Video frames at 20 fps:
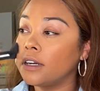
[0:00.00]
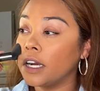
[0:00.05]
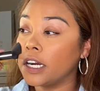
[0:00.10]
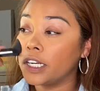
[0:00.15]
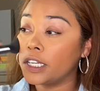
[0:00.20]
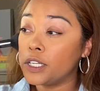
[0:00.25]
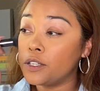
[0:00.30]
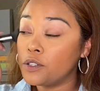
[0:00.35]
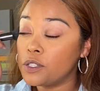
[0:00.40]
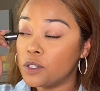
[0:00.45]
Are
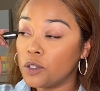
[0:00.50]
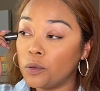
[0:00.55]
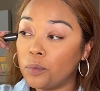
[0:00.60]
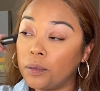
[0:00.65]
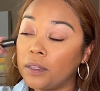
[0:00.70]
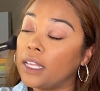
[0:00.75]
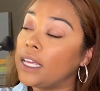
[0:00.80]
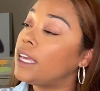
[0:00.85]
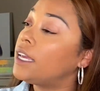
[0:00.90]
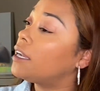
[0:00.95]
you still
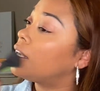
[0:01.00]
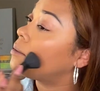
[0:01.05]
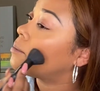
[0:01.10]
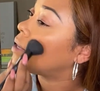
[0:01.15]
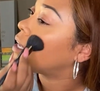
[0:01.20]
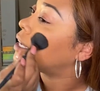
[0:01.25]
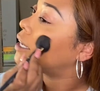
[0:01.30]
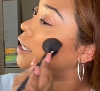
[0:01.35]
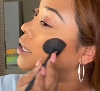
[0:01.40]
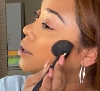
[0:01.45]
playing in
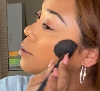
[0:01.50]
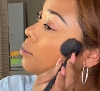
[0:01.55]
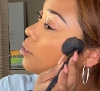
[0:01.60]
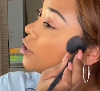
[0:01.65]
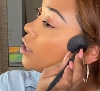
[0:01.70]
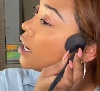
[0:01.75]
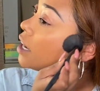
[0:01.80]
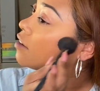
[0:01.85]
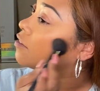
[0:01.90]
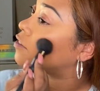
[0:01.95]
makeup,
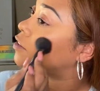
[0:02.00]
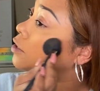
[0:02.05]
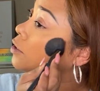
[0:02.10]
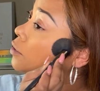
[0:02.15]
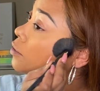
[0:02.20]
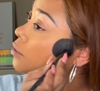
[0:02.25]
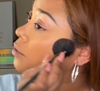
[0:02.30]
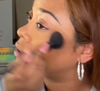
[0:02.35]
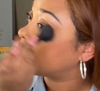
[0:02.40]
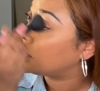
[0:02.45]
or have
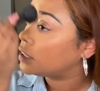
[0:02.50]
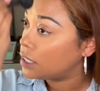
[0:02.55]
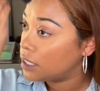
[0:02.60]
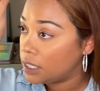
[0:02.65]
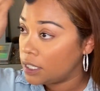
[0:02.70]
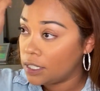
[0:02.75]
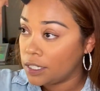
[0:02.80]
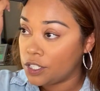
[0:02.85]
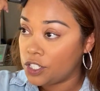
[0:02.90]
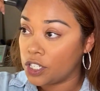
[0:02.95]
you
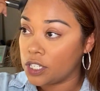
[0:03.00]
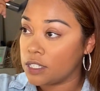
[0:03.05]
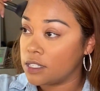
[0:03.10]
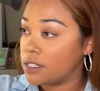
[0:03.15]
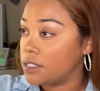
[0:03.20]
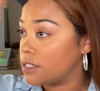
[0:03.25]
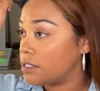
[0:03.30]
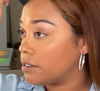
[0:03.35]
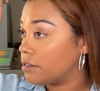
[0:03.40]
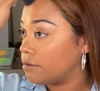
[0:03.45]

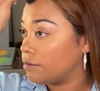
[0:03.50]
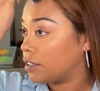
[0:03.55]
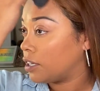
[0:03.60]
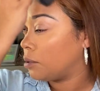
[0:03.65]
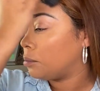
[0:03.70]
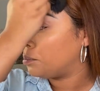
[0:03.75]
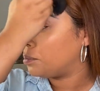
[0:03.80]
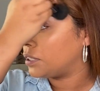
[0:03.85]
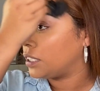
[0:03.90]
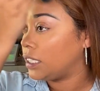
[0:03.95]
just
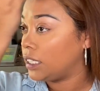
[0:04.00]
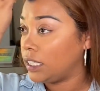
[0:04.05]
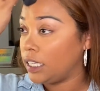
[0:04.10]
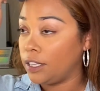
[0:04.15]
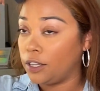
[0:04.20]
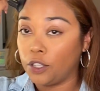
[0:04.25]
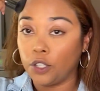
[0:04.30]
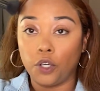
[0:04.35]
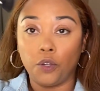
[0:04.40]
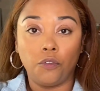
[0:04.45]
completely
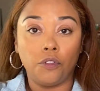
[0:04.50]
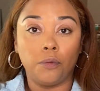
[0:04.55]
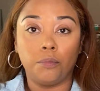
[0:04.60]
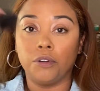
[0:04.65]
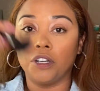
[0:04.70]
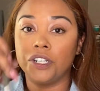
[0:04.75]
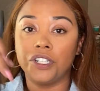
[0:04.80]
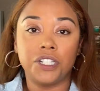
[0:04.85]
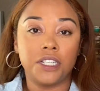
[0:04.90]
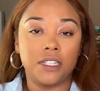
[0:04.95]
thrown the
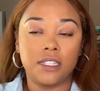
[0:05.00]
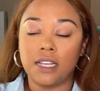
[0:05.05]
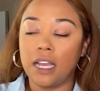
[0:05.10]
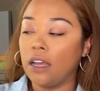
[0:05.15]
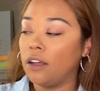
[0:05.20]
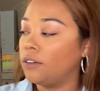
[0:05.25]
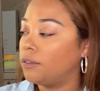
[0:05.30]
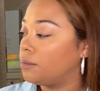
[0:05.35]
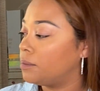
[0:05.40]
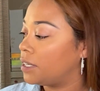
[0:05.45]
brushes
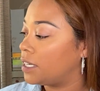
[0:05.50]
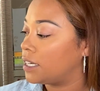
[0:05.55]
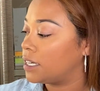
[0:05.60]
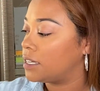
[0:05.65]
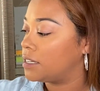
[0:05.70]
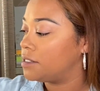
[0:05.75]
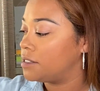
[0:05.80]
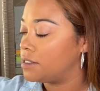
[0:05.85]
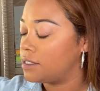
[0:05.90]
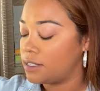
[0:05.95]
down
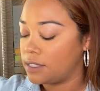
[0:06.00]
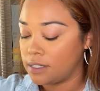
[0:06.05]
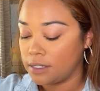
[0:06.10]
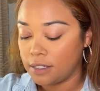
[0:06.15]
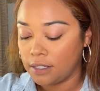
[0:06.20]
because